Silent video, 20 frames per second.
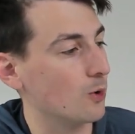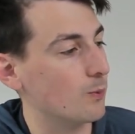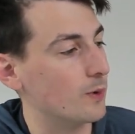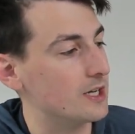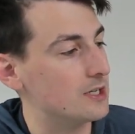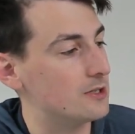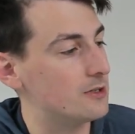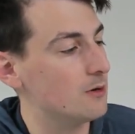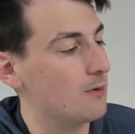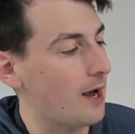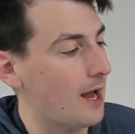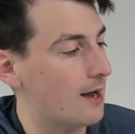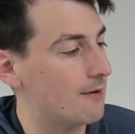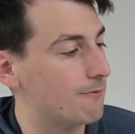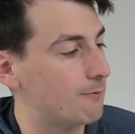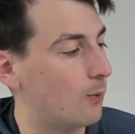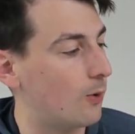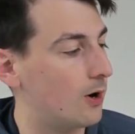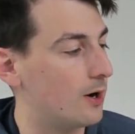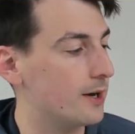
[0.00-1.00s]
We do have
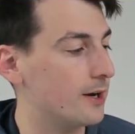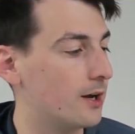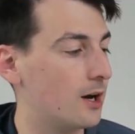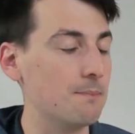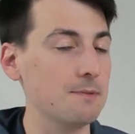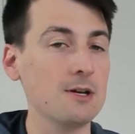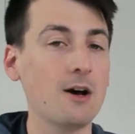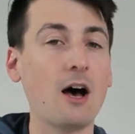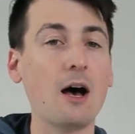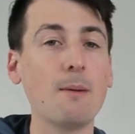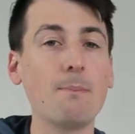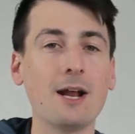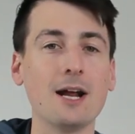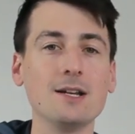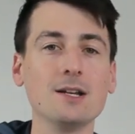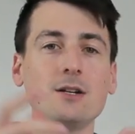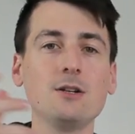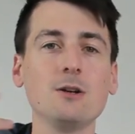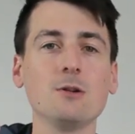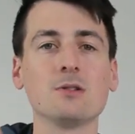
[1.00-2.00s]
one up top, and I
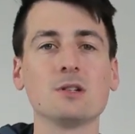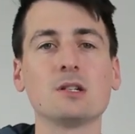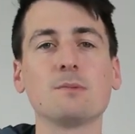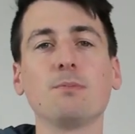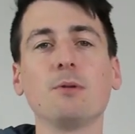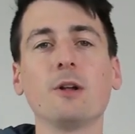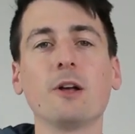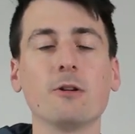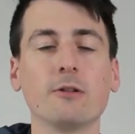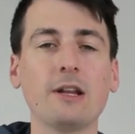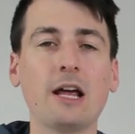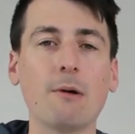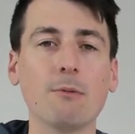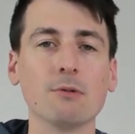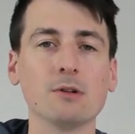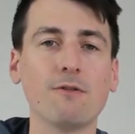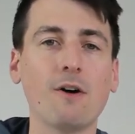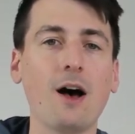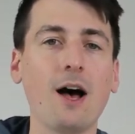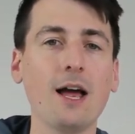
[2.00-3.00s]
did use a splitter and that was
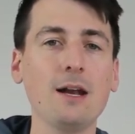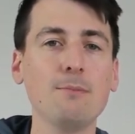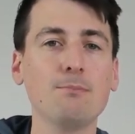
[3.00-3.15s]
fine,